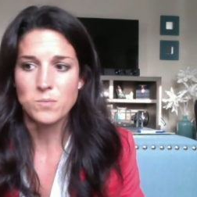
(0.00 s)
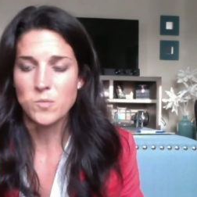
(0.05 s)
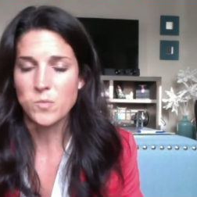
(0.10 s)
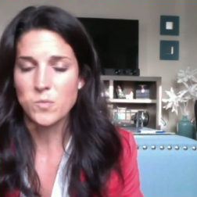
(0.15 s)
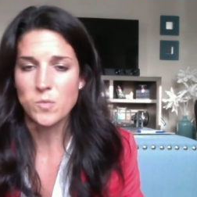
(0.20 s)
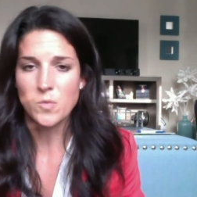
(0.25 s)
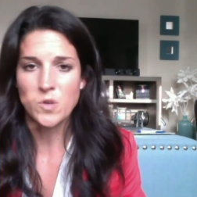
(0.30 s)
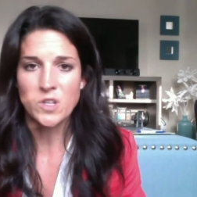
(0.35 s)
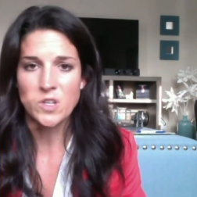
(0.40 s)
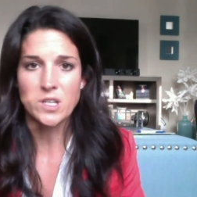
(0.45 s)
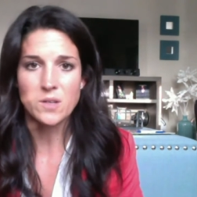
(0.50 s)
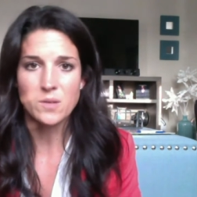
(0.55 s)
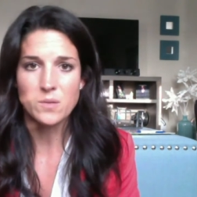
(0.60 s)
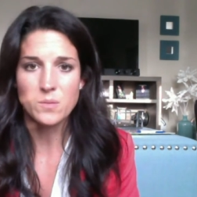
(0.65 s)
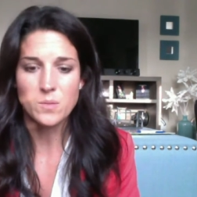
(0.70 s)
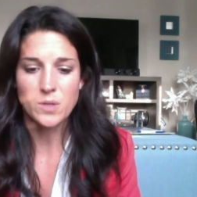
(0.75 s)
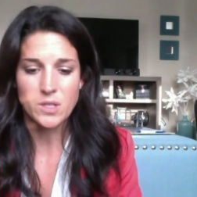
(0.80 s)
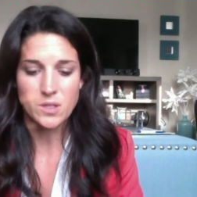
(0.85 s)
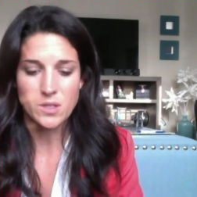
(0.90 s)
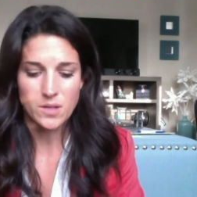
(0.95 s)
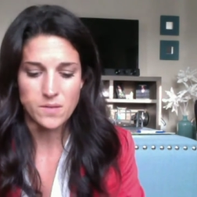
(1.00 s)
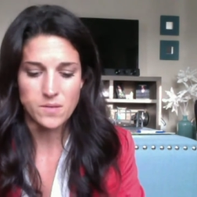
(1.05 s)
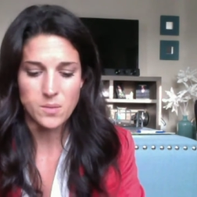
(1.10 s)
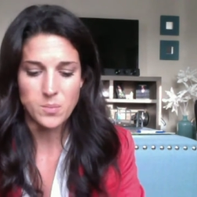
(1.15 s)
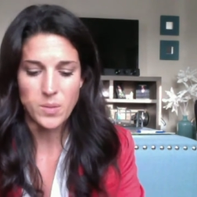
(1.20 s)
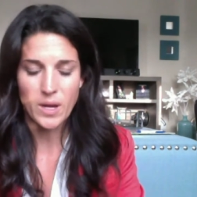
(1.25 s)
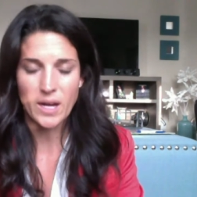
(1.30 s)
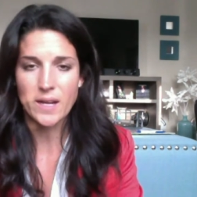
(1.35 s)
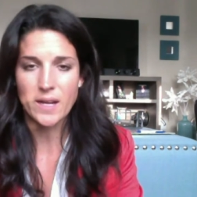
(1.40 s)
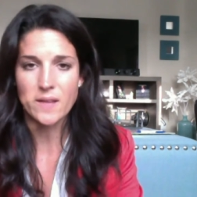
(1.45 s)
when you give it
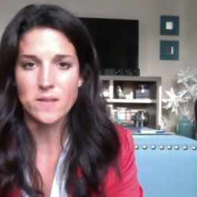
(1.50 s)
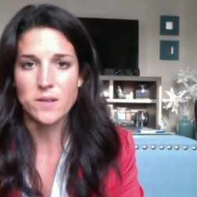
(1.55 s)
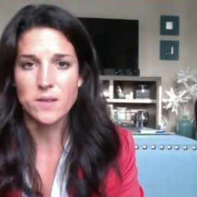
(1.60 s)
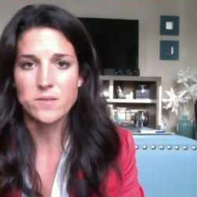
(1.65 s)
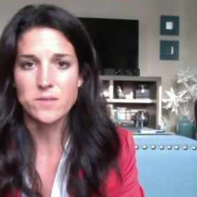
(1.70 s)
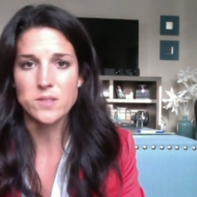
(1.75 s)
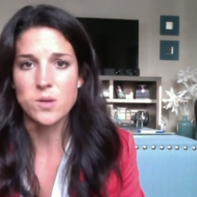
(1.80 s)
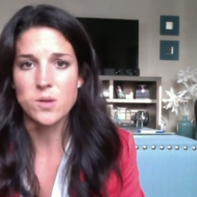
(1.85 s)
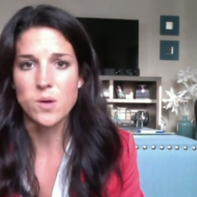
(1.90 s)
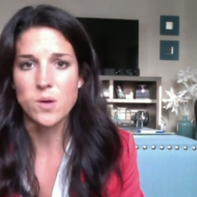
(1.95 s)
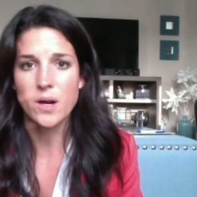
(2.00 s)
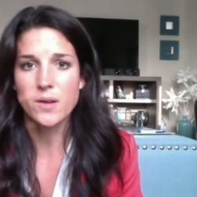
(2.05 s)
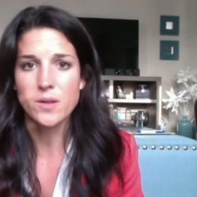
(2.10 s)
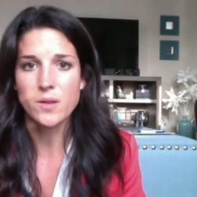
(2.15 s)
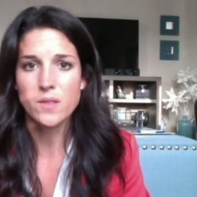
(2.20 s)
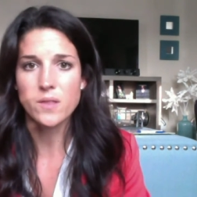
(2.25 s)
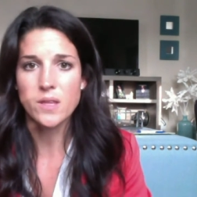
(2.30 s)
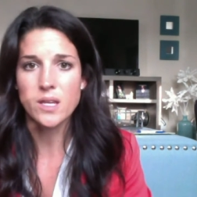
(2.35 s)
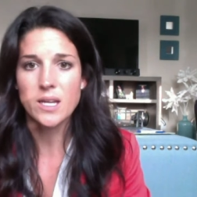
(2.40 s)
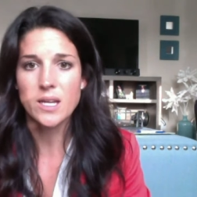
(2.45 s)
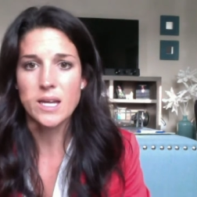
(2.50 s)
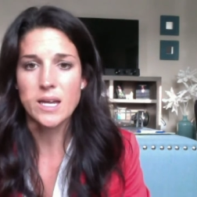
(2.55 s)
back, I'd love to know how you think.